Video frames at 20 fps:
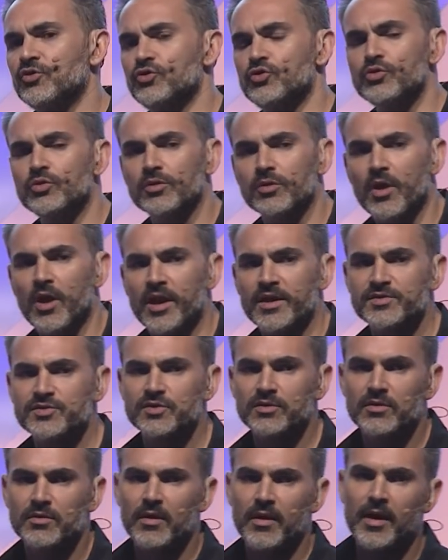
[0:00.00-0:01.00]
utilize
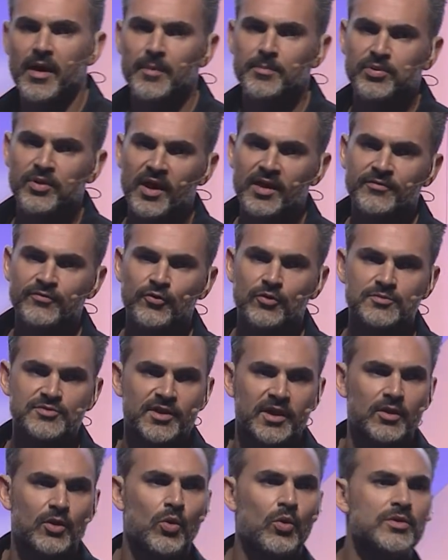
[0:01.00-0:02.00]
platforms
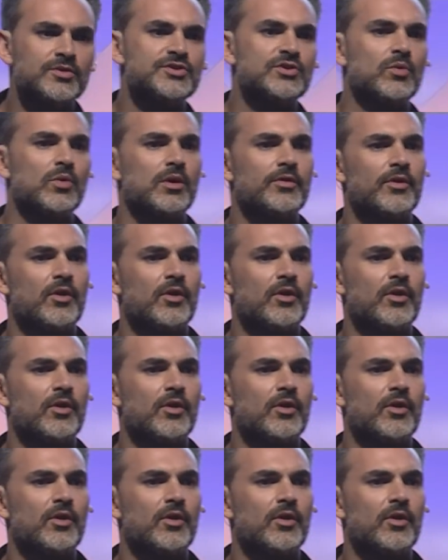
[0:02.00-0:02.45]
like Coinsquare